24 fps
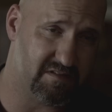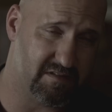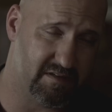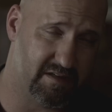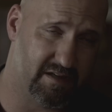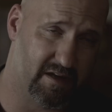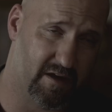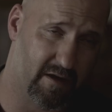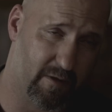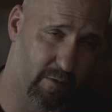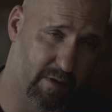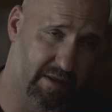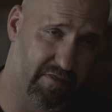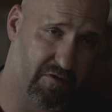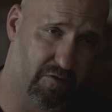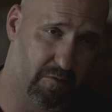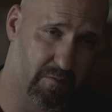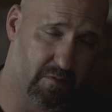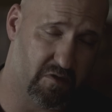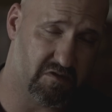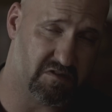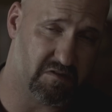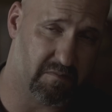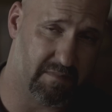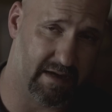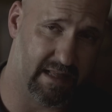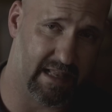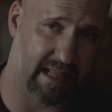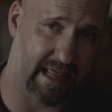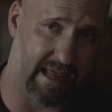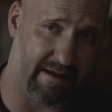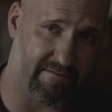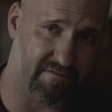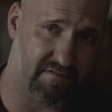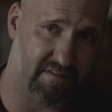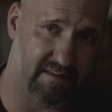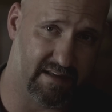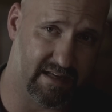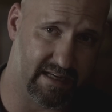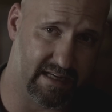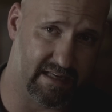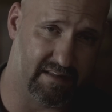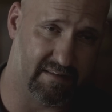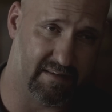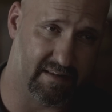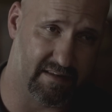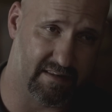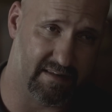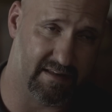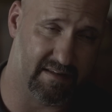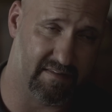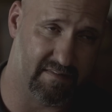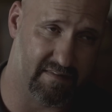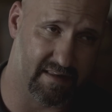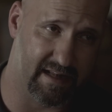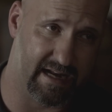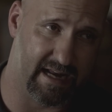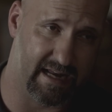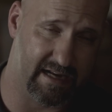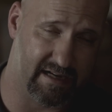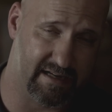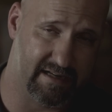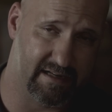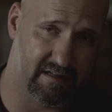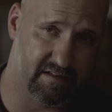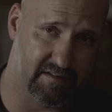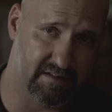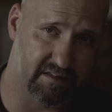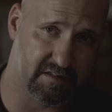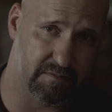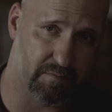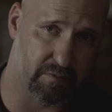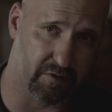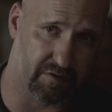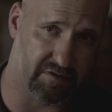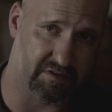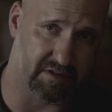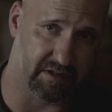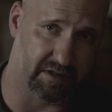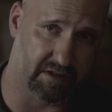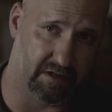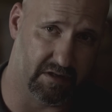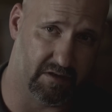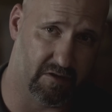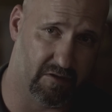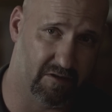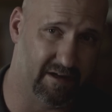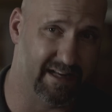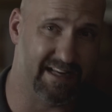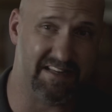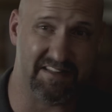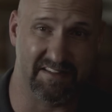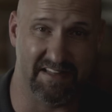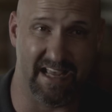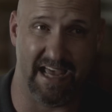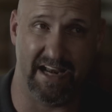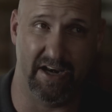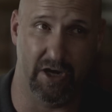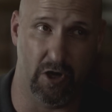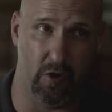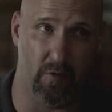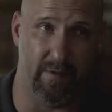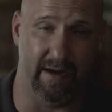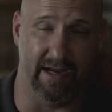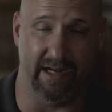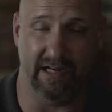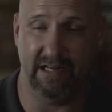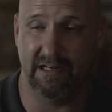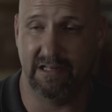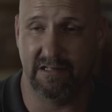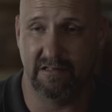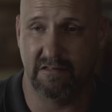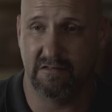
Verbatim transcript: You know, I went through most of my life thinking that, that, that I had killed this person, or at least not knowing.